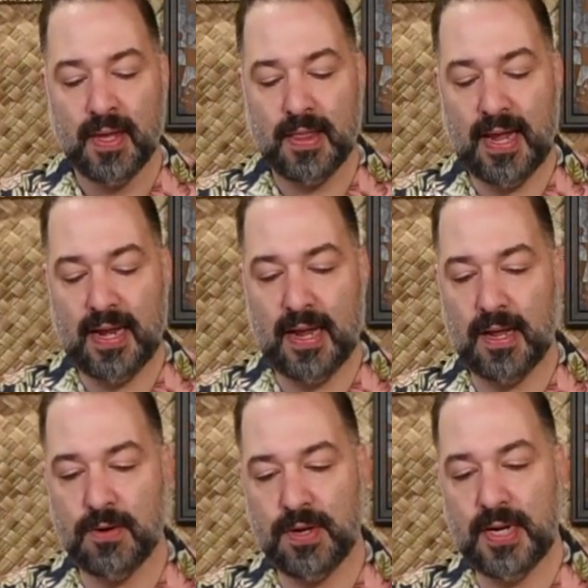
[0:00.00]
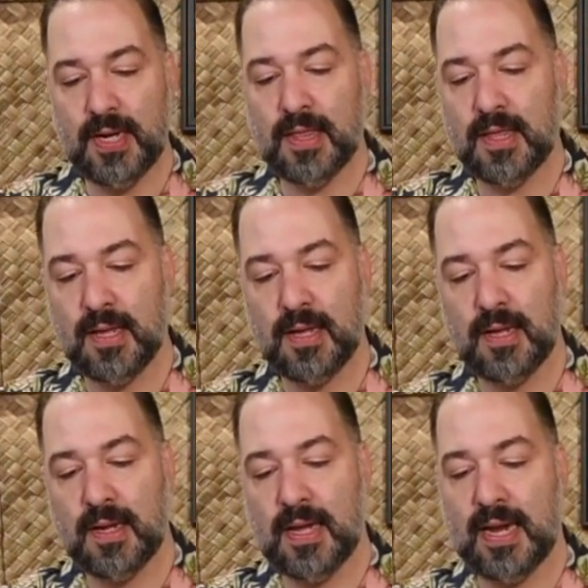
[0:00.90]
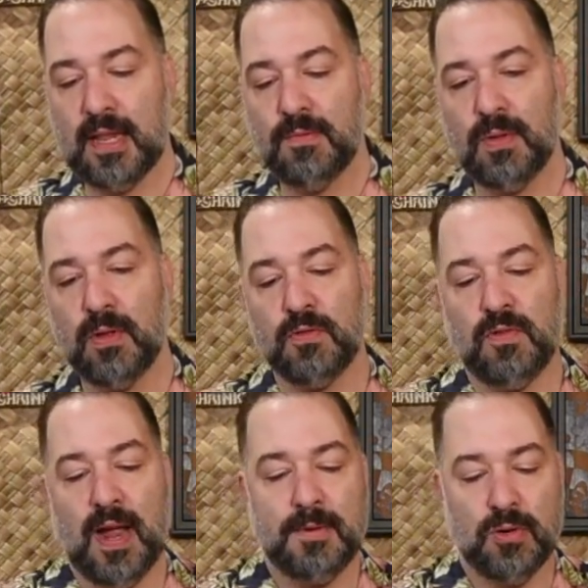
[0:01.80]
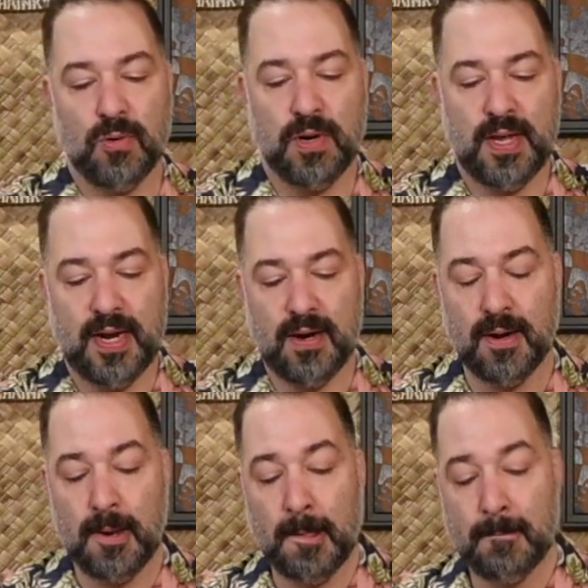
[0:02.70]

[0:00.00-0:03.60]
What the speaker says: Then underneath, you gotta get through the little trap door there.